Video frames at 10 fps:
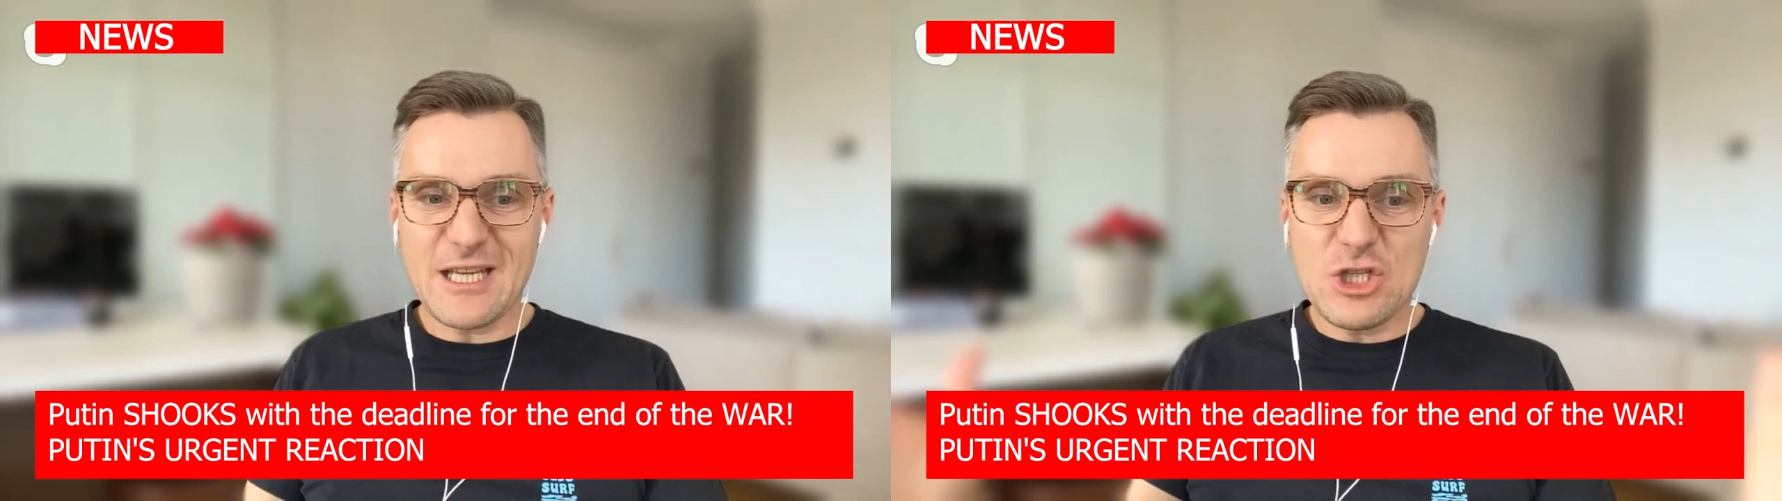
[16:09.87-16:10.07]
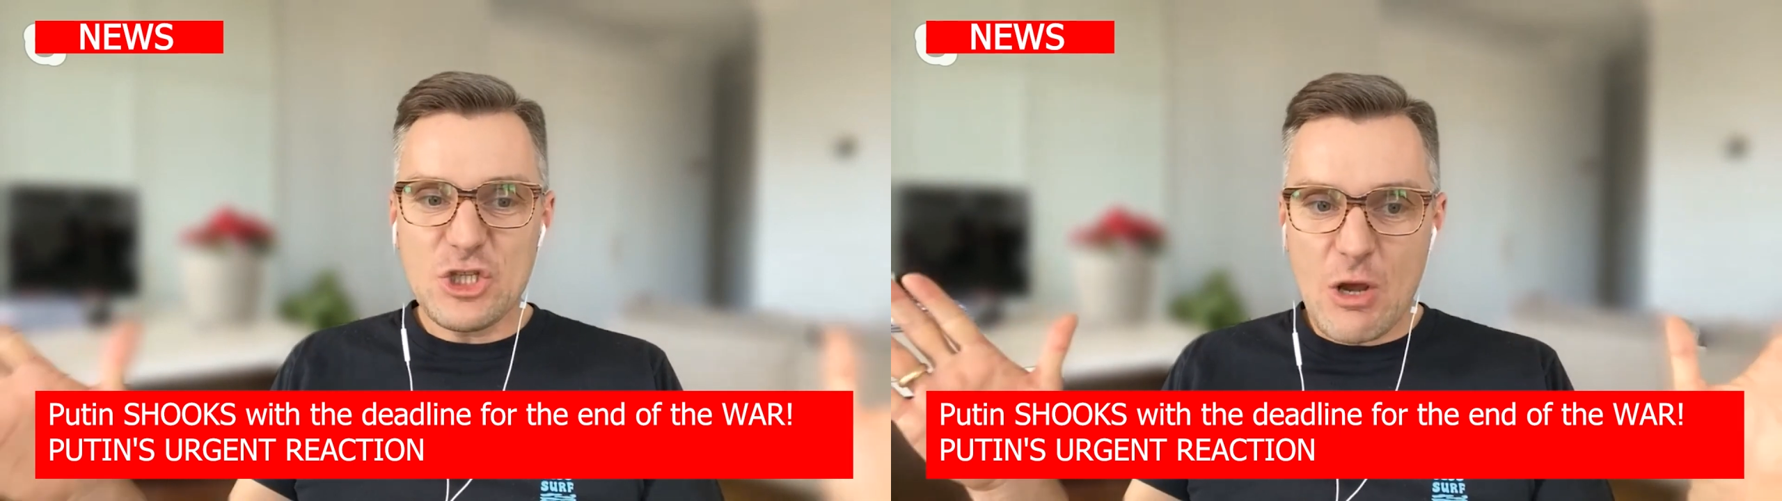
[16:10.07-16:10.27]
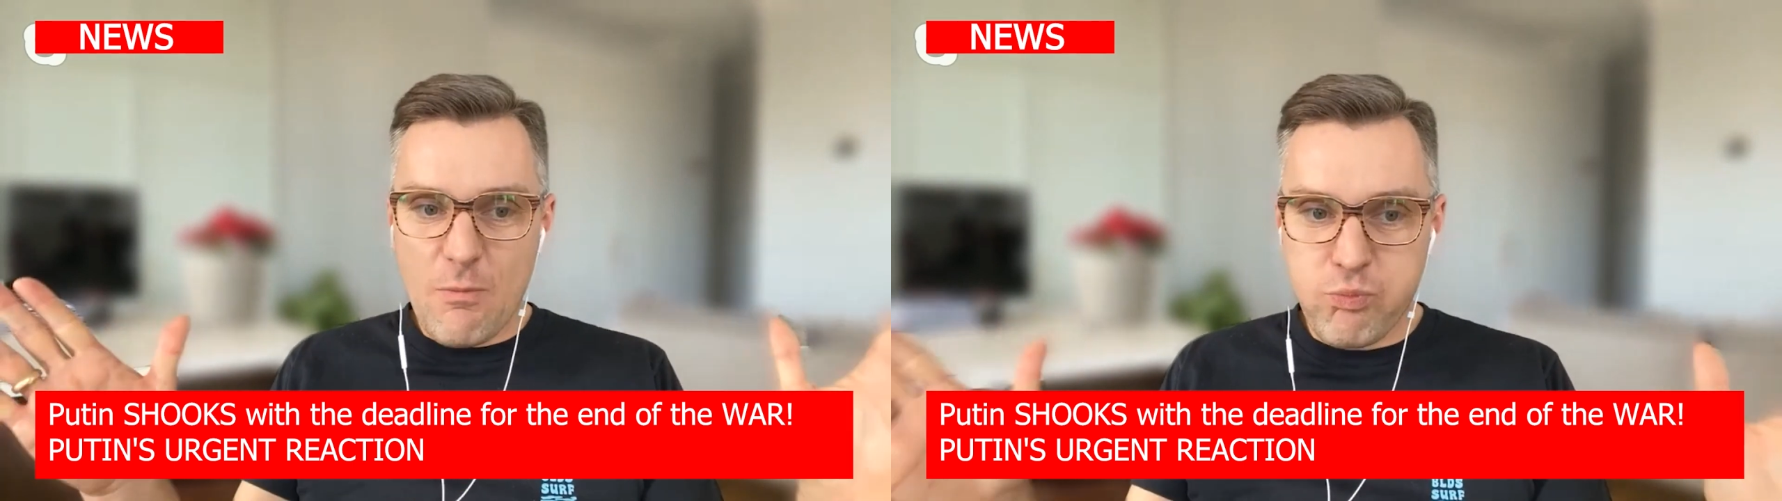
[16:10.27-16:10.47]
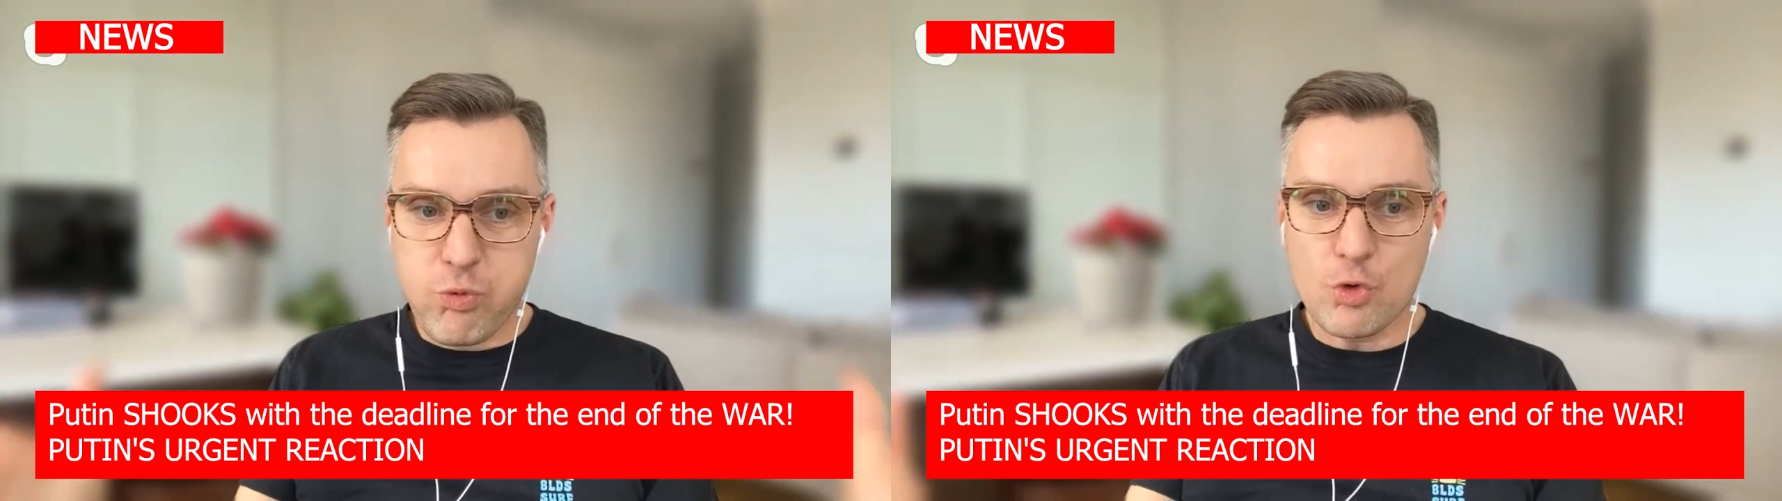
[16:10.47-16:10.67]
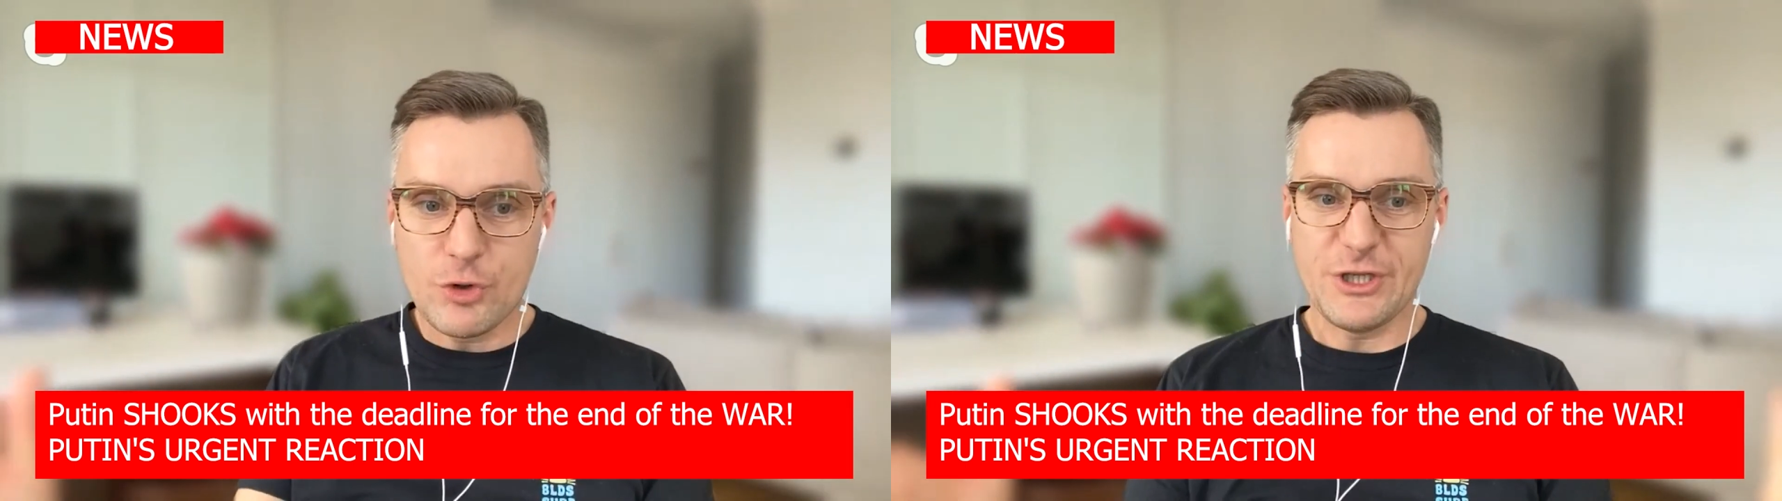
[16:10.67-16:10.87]

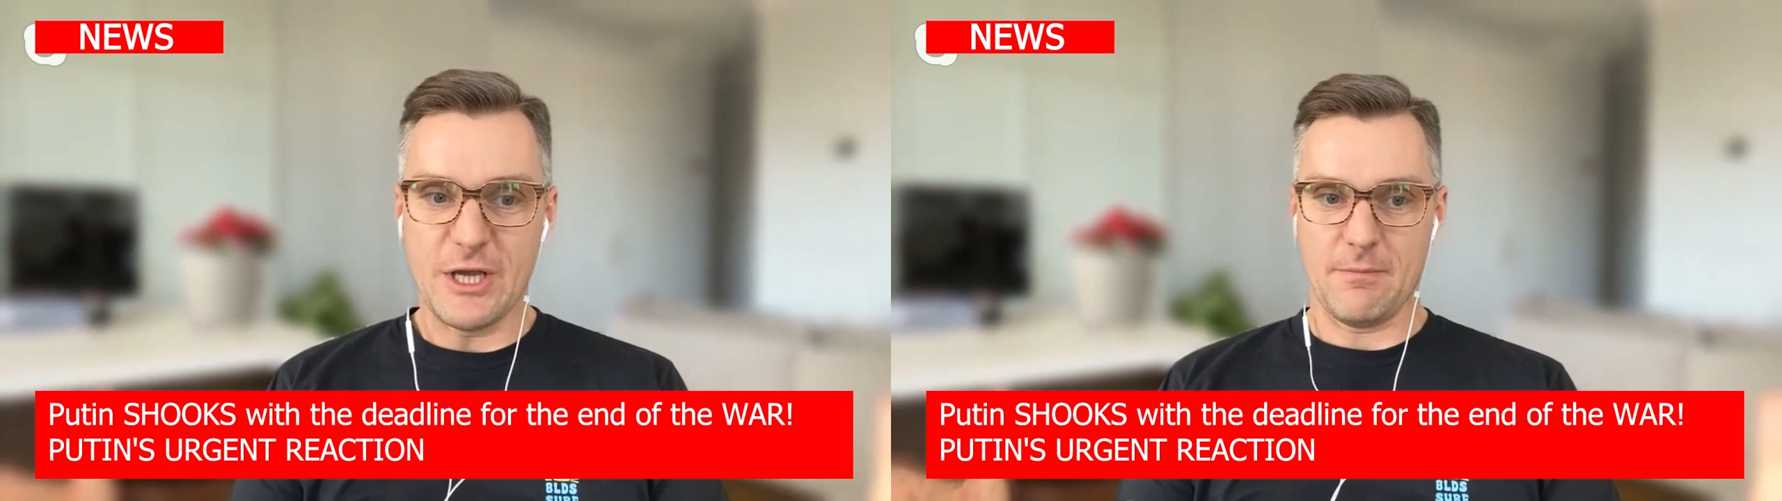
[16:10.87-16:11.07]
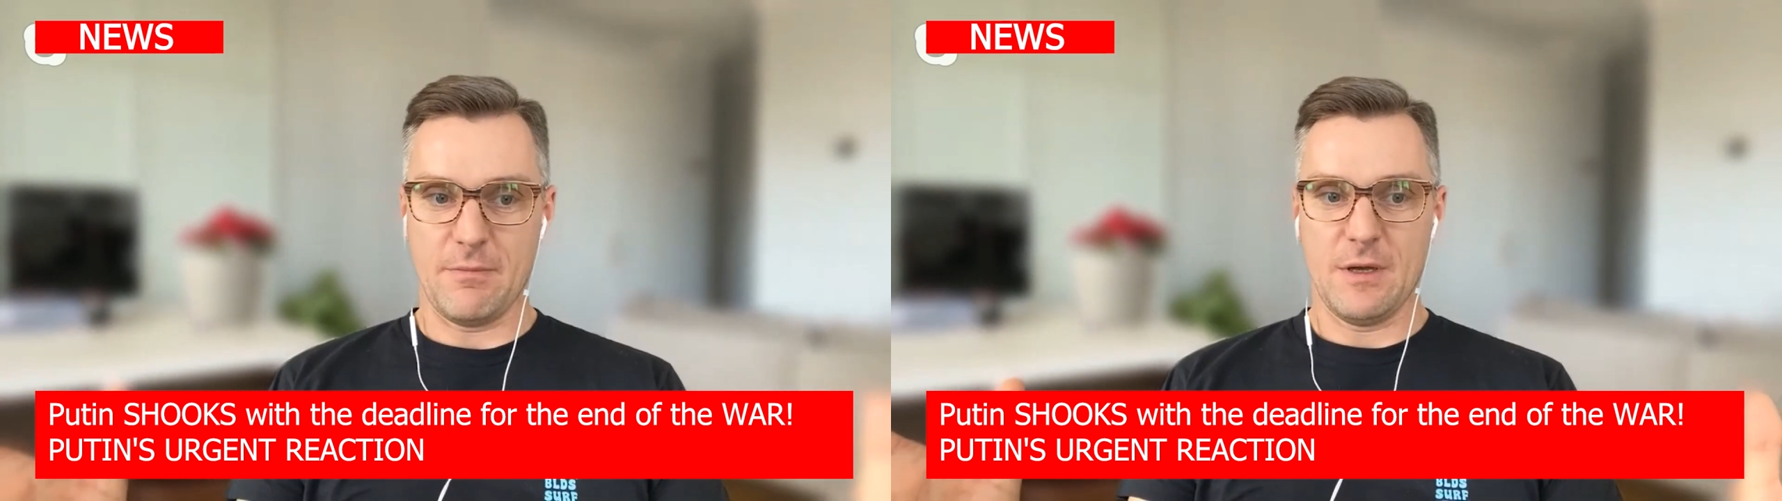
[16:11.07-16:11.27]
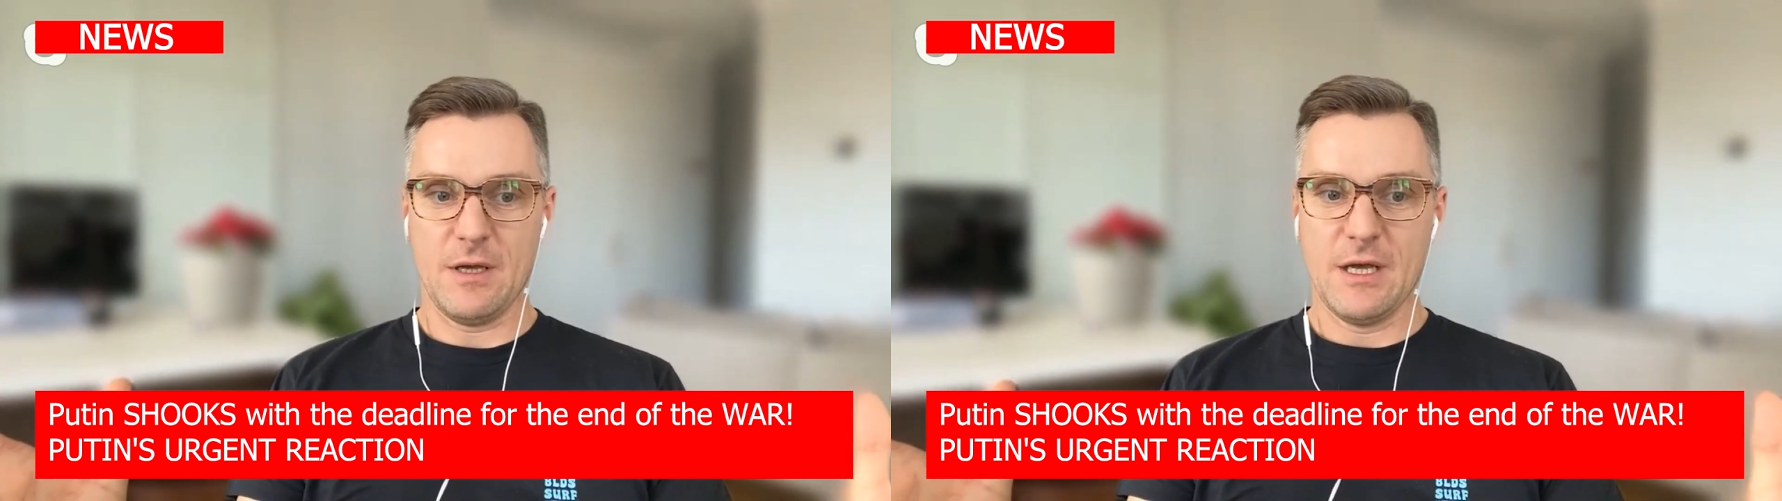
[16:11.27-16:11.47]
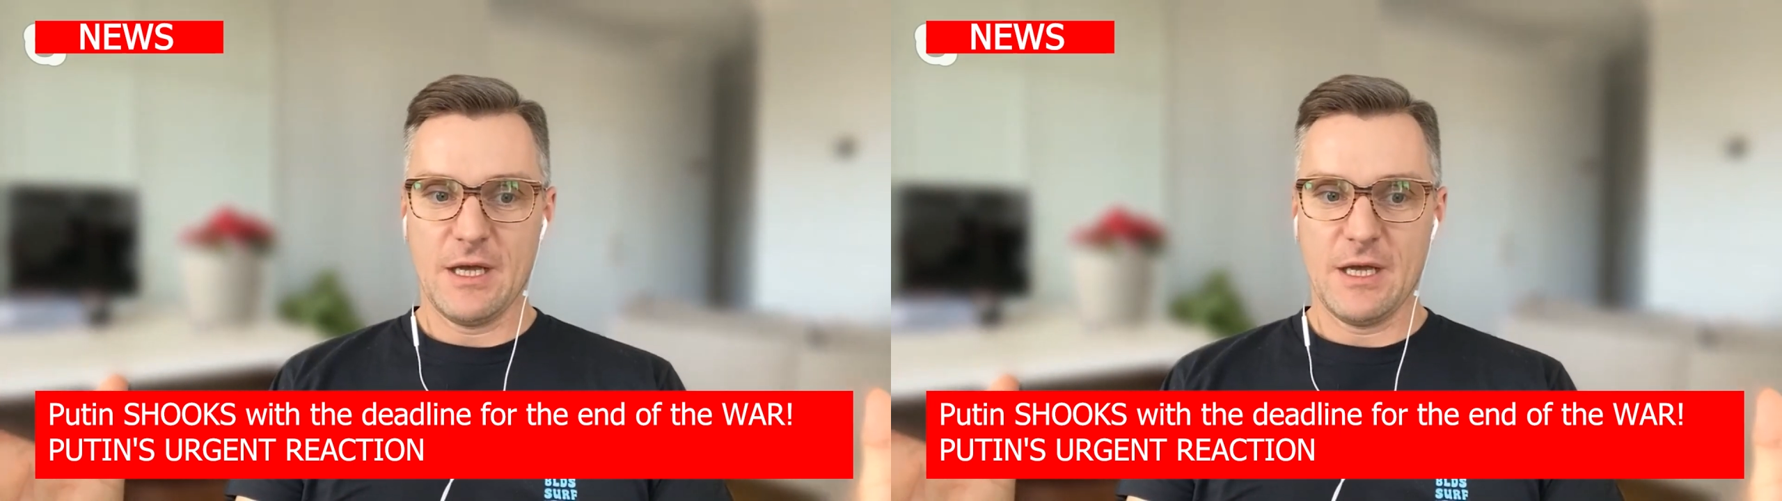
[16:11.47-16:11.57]
evaluation of this process